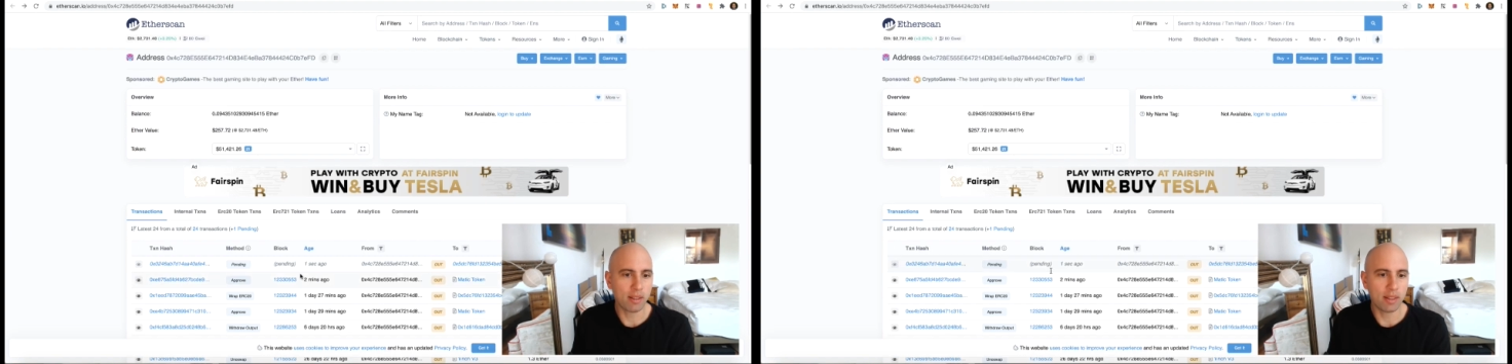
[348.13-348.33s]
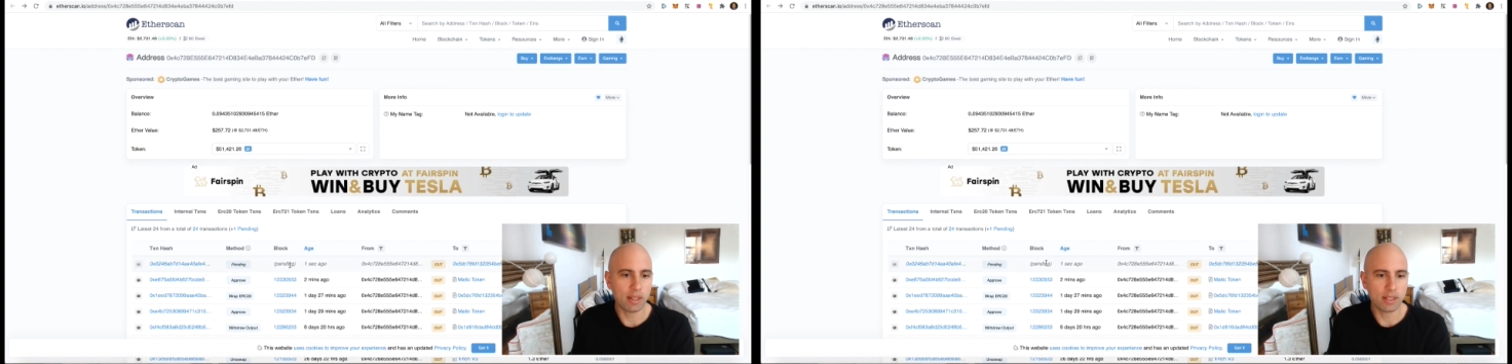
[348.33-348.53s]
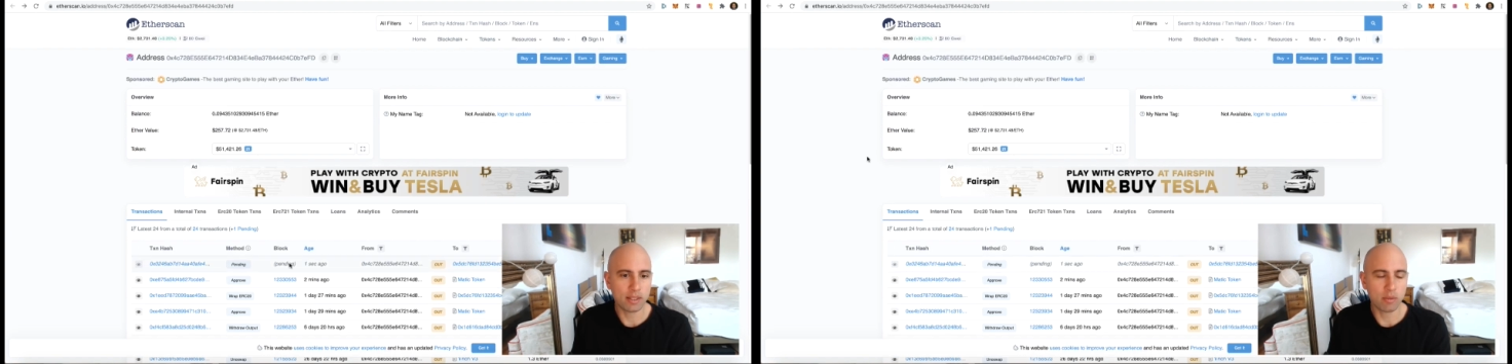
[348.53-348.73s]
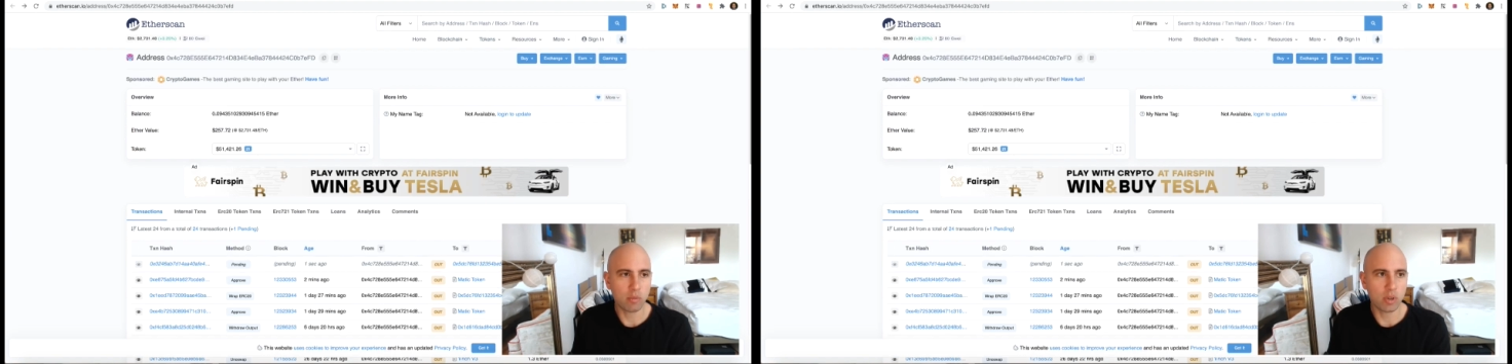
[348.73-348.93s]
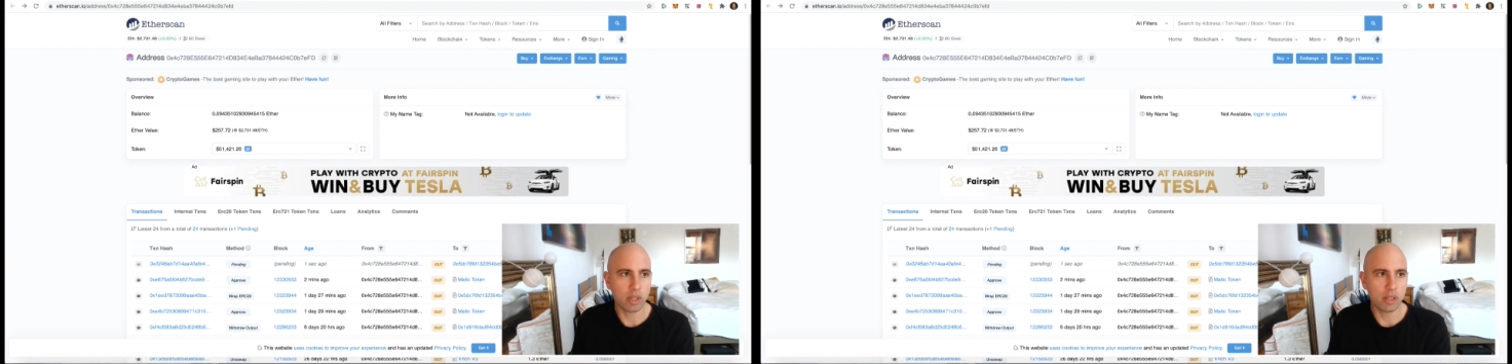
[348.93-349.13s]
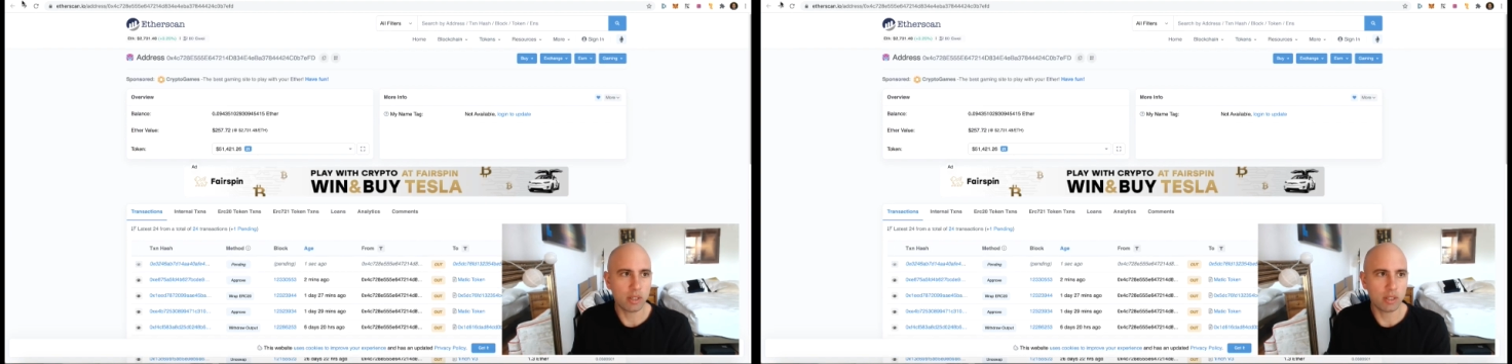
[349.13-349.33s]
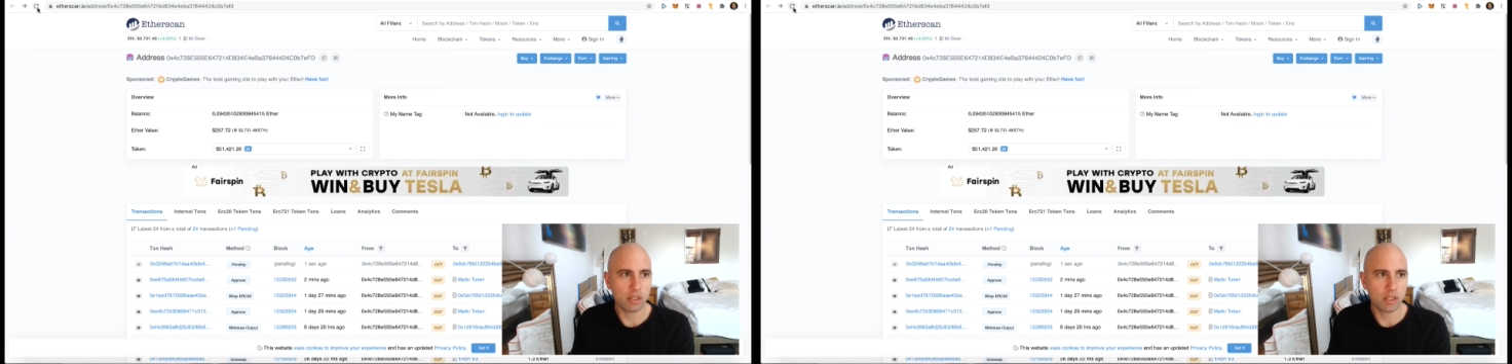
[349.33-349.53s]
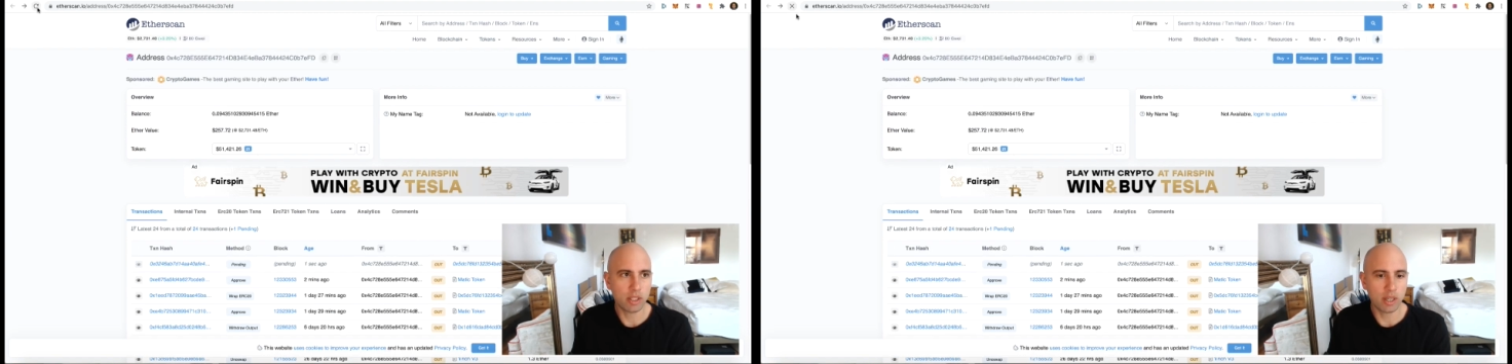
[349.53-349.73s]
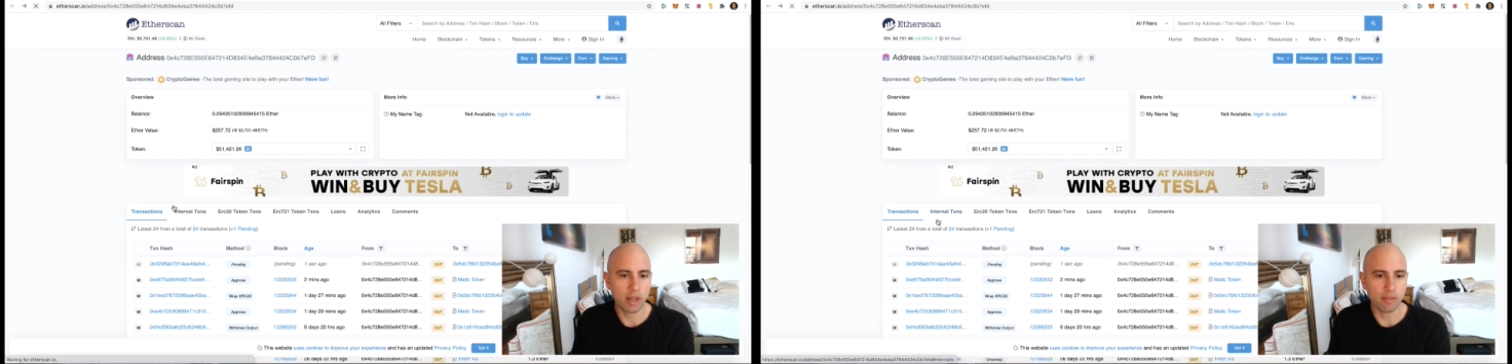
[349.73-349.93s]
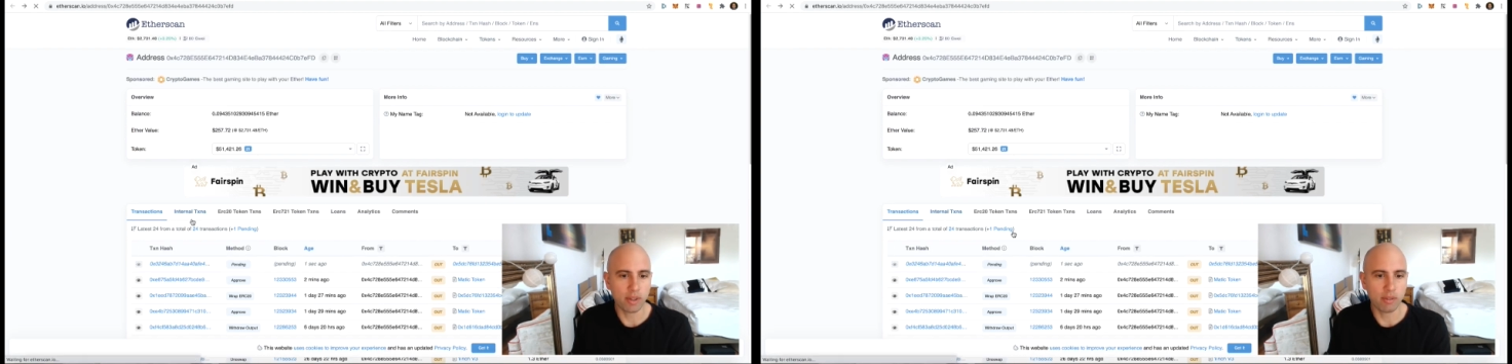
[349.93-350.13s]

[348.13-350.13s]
this one should have